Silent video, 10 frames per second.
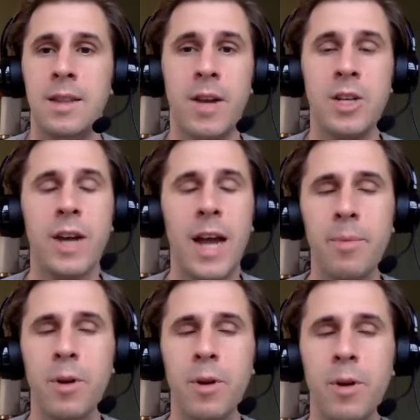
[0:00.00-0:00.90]
venture
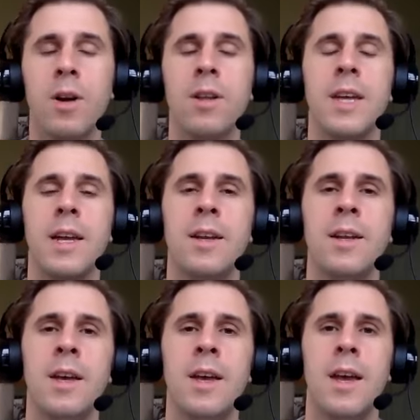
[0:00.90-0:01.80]
capital world, and
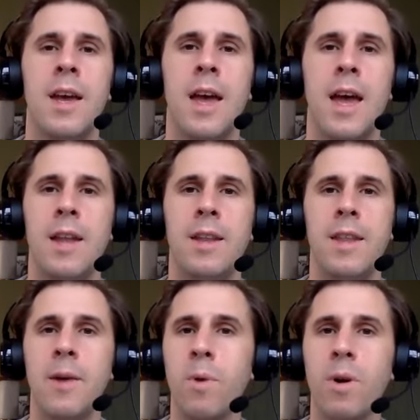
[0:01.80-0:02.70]

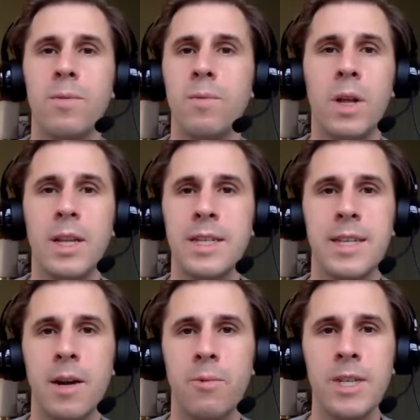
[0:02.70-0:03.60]
they weren't willing to
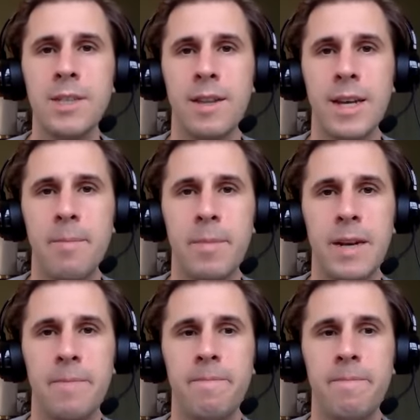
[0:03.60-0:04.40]
take a risk on the company.